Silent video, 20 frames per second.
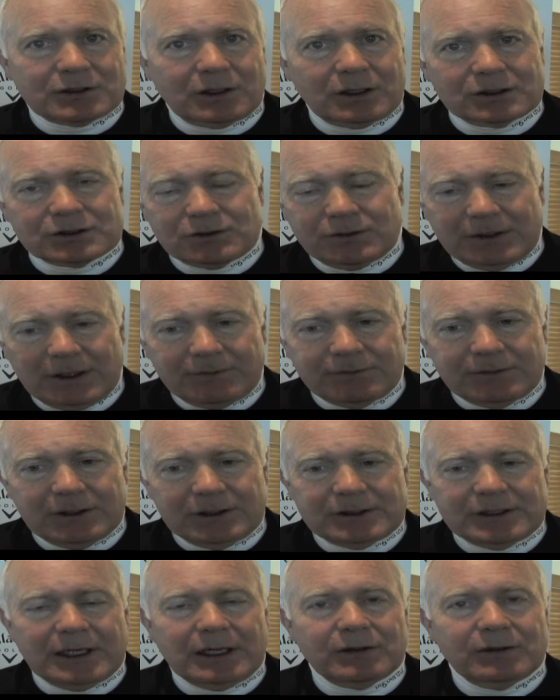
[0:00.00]
arc. So you have to
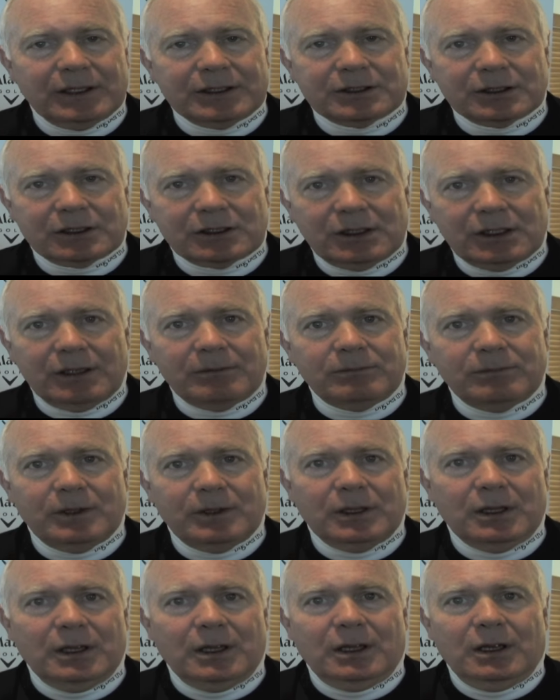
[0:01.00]
hit down. Let the
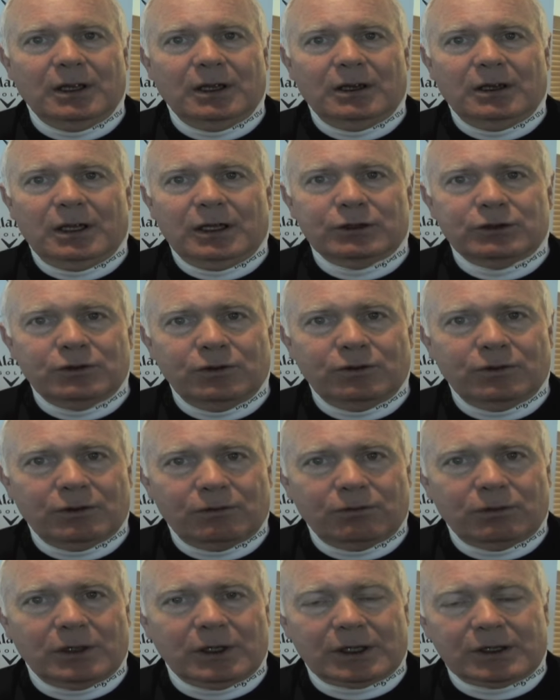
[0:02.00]
club do
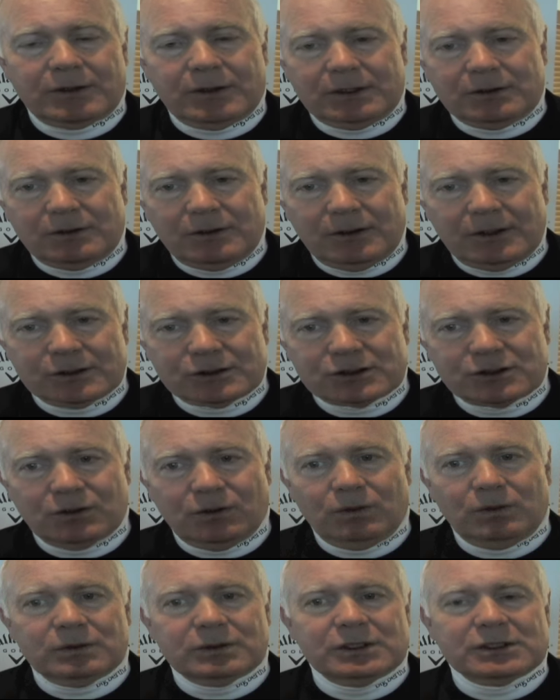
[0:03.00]
the work. The
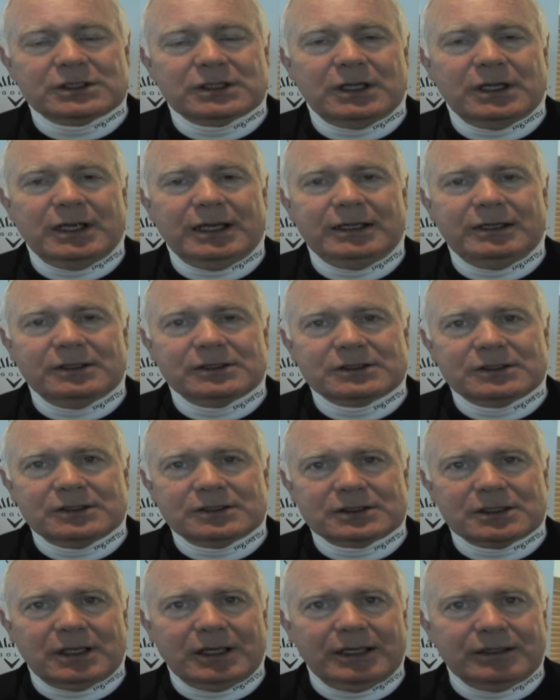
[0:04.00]
sole design is
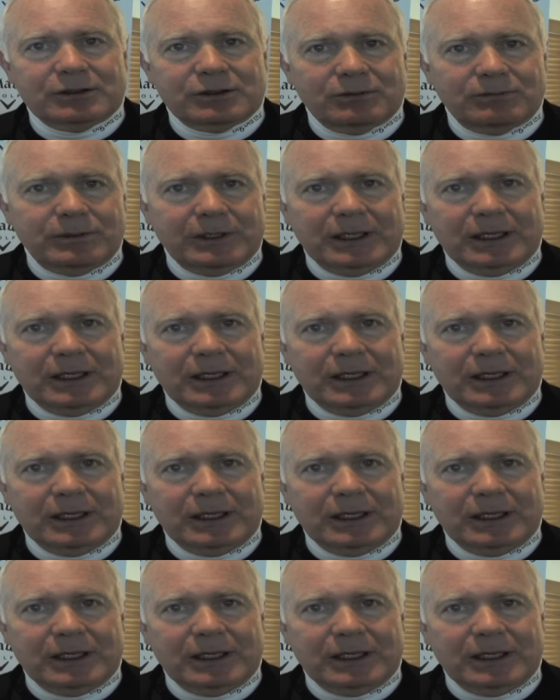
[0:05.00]
designed to